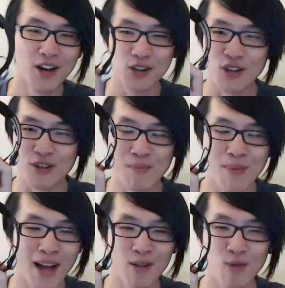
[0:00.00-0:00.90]
So no
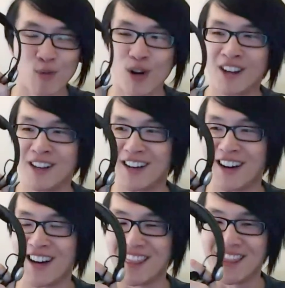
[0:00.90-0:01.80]
matter what,
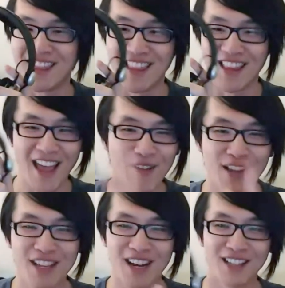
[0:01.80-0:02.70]
uh,
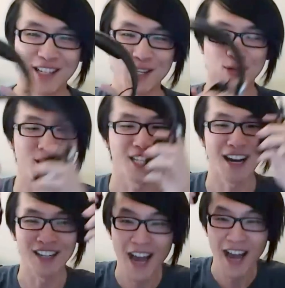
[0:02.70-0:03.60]
everything I listened to
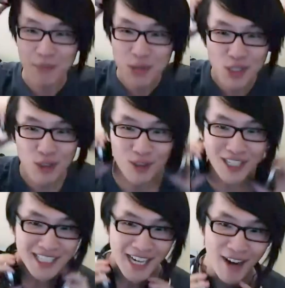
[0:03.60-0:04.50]
sounded
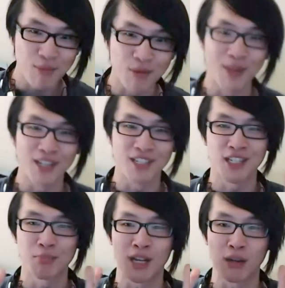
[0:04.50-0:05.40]
absolutely terrible because it'd
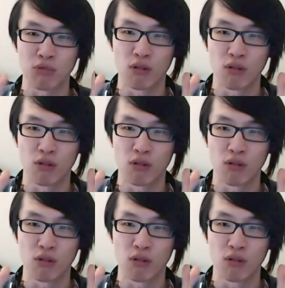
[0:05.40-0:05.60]
just be like,